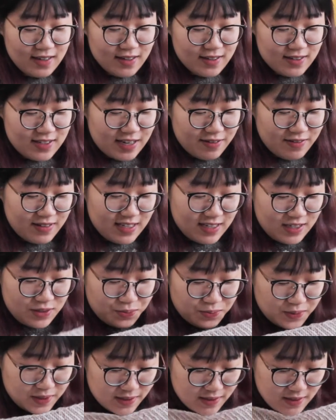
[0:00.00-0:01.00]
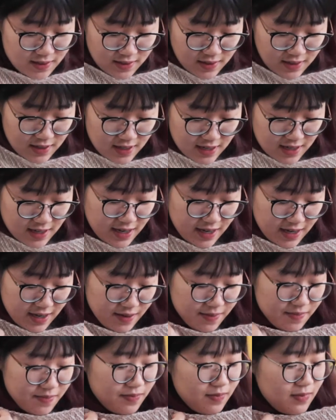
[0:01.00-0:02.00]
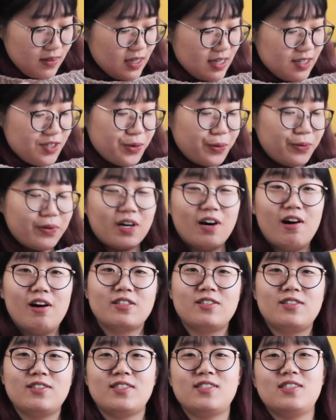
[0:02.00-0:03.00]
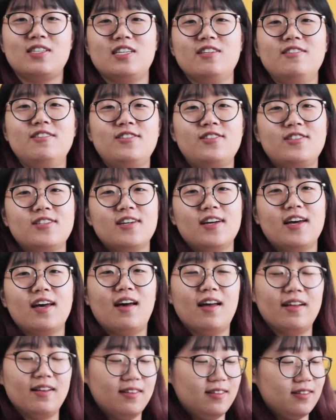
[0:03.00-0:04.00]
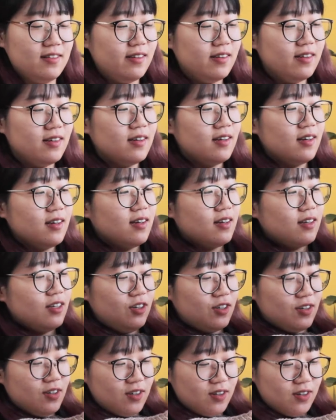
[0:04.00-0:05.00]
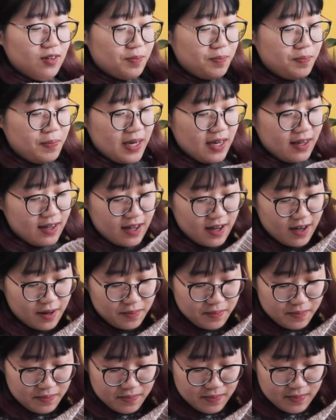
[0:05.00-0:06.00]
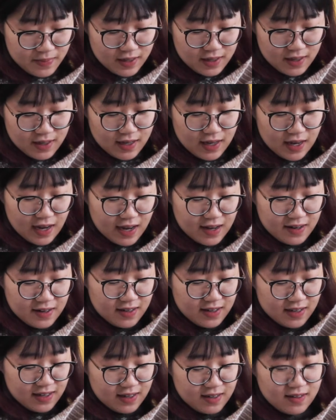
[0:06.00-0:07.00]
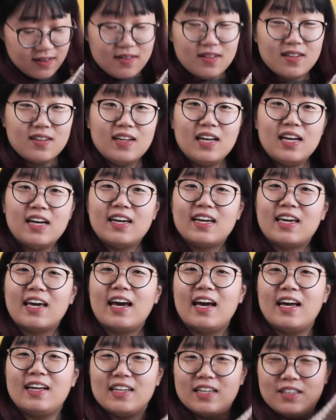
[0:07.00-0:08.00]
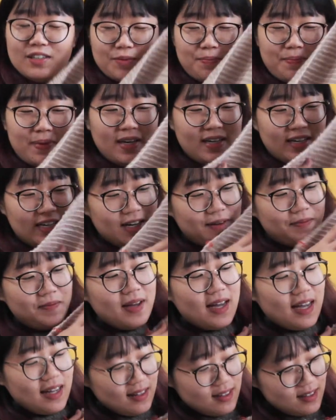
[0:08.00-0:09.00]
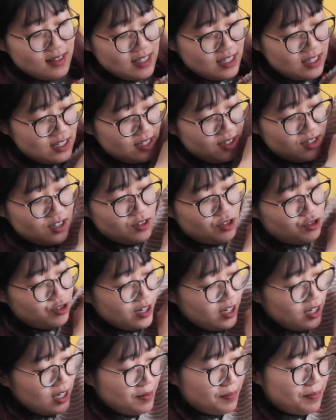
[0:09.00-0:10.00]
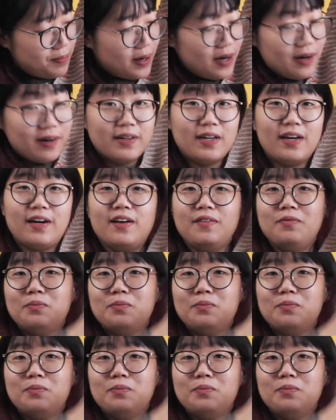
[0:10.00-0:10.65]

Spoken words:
So this one is all garter stitch, and you pick up and then knit again, and you pick up, and this is the tricky part,